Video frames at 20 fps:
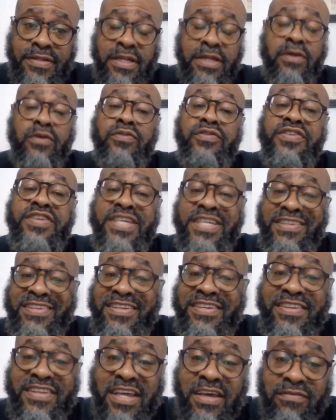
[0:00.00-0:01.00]
and
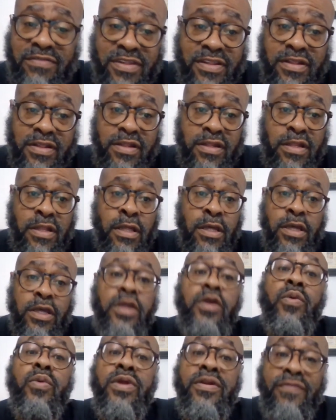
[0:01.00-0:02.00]
7.
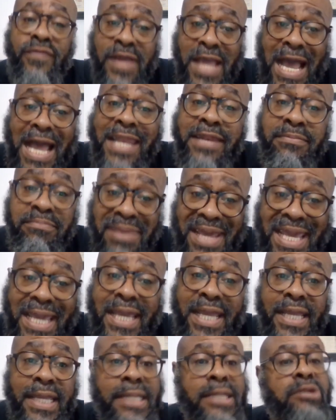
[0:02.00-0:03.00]
You would have gotten
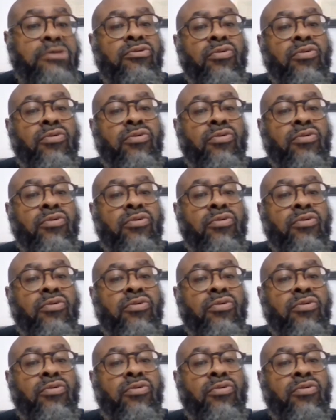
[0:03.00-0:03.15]
paid.